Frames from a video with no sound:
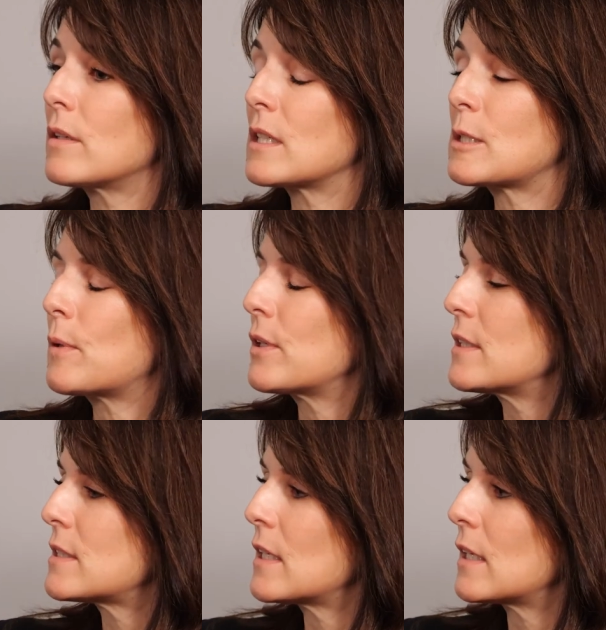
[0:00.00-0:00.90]

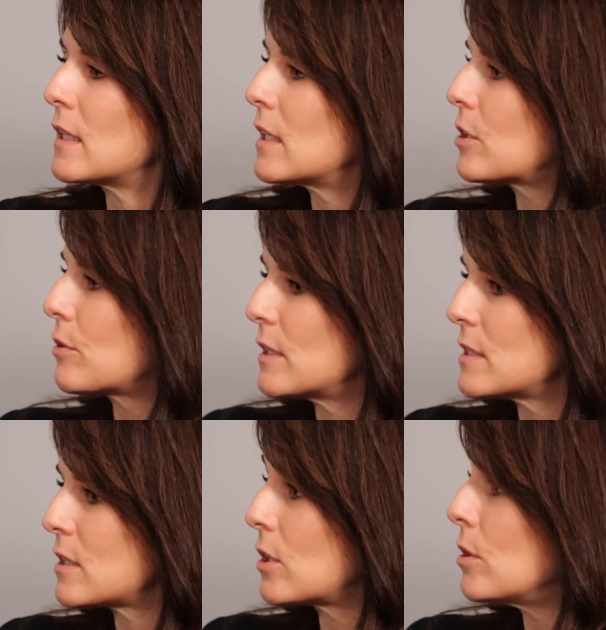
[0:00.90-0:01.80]
experiencing an
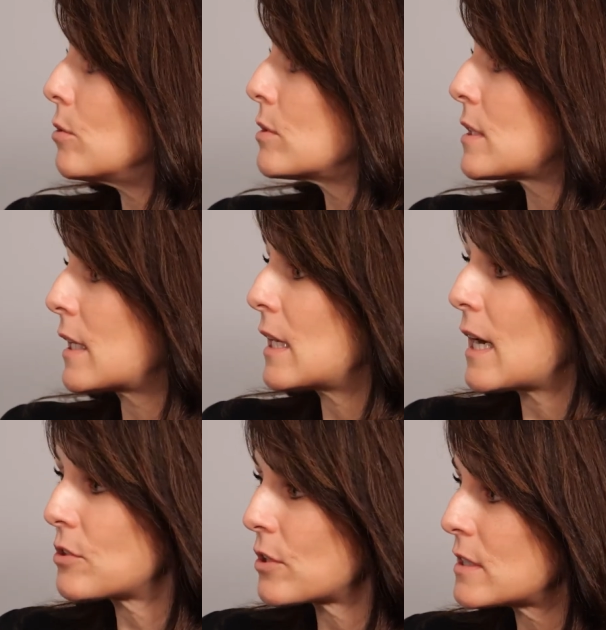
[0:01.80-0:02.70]
increased acute
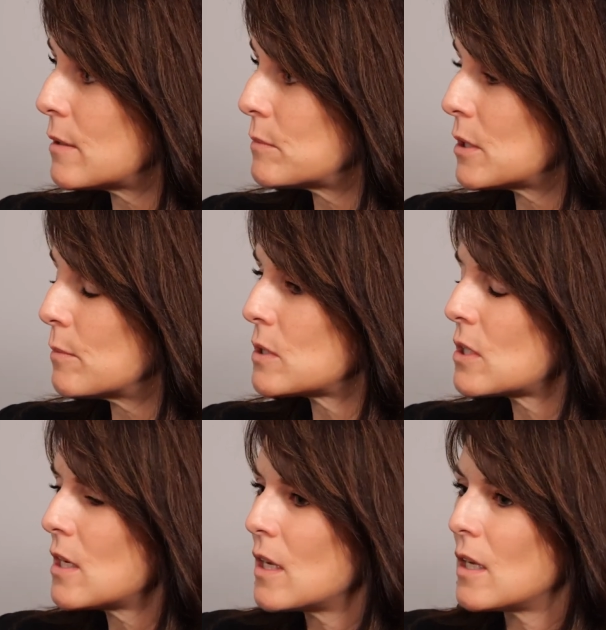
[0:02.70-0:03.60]
psychiatric symptoms.
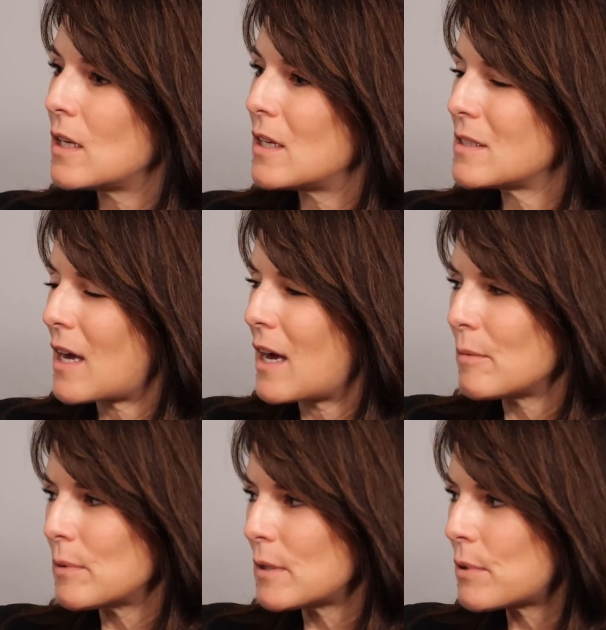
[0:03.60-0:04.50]
Is a high
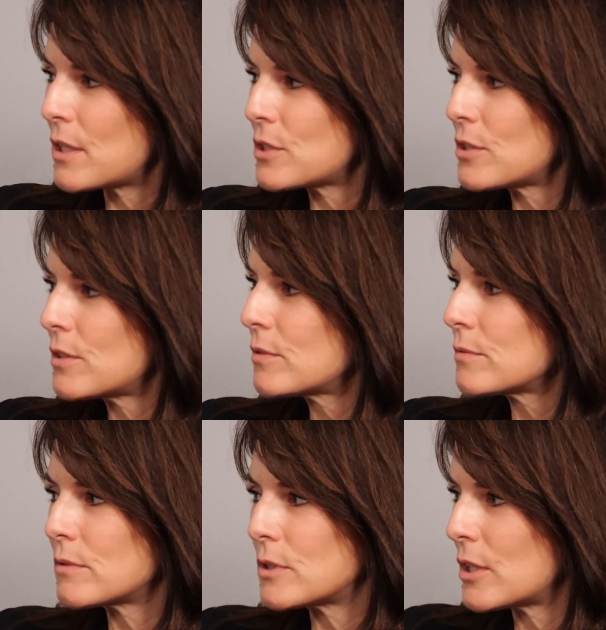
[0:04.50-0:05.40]
blood pressure,
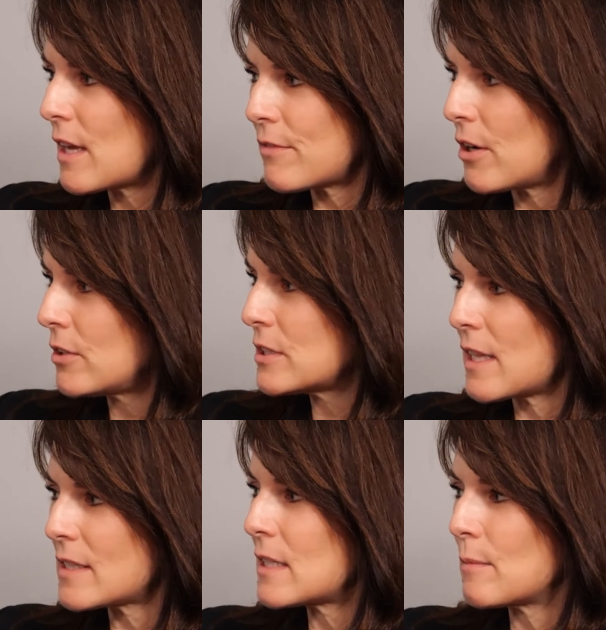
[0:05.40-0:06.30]
could that fall into
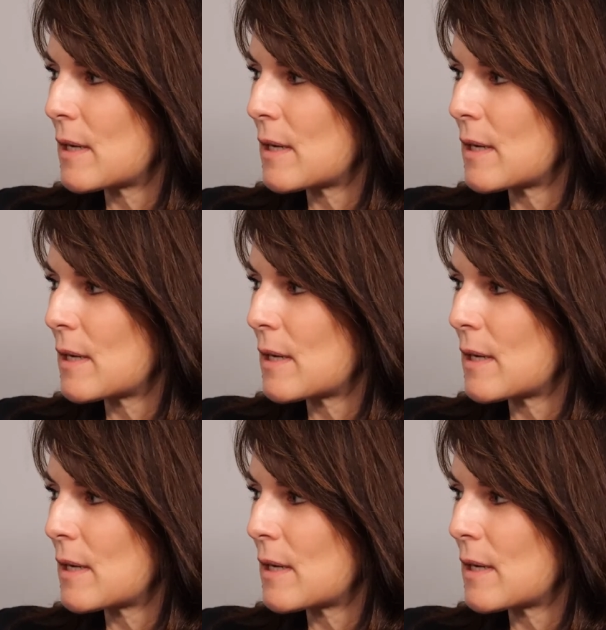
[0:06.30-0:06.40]
that same